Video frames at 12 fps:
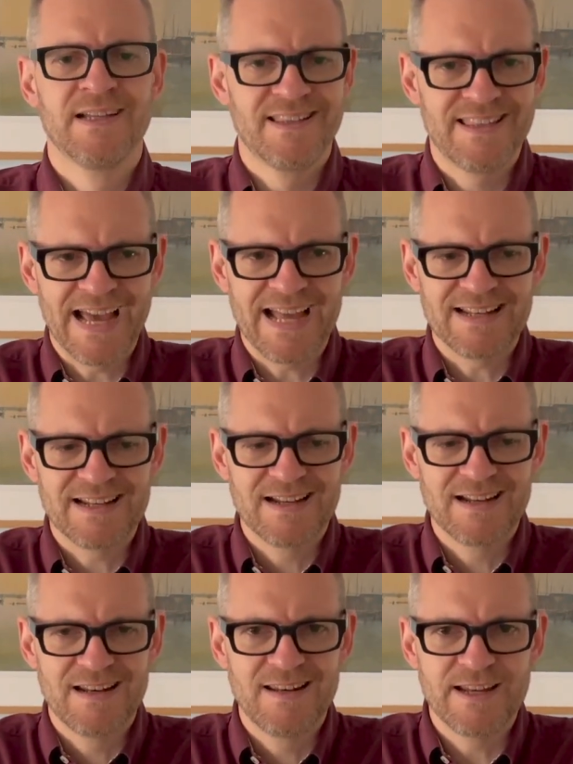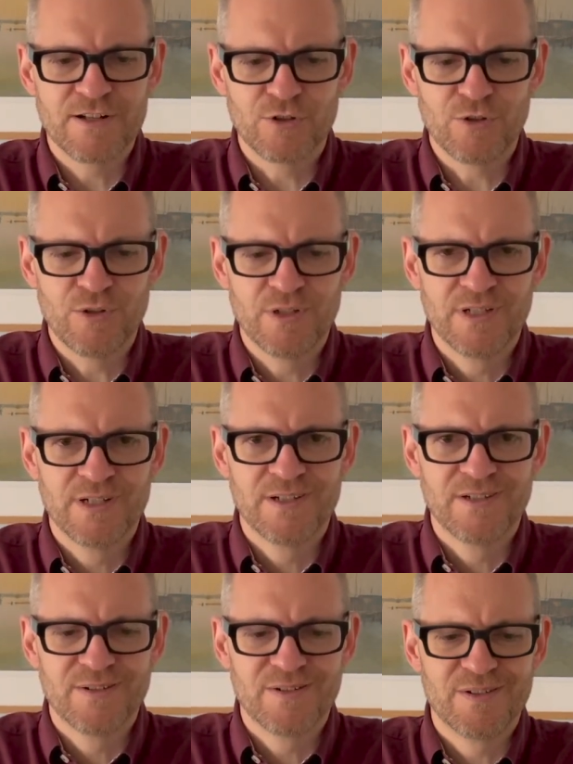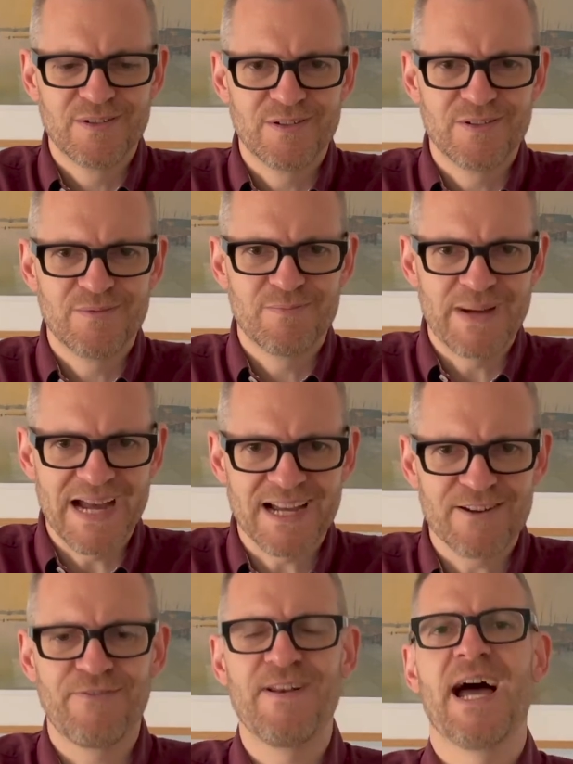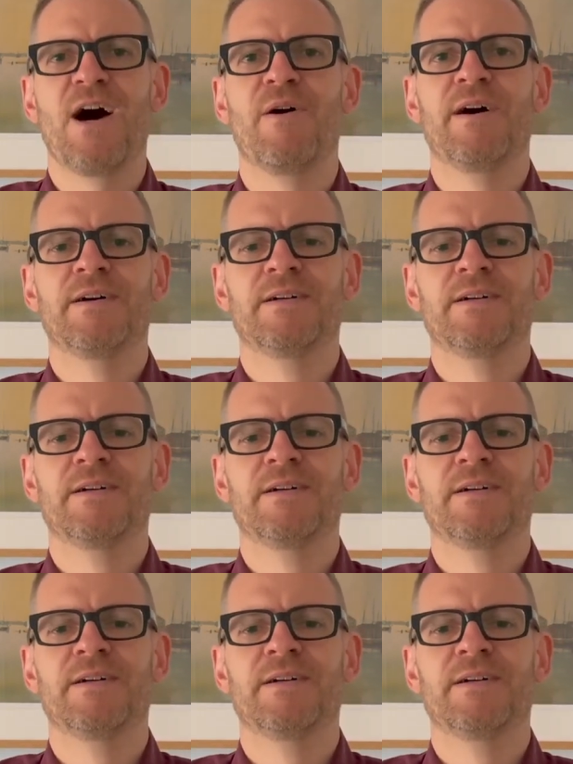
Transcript: that little bag of flour,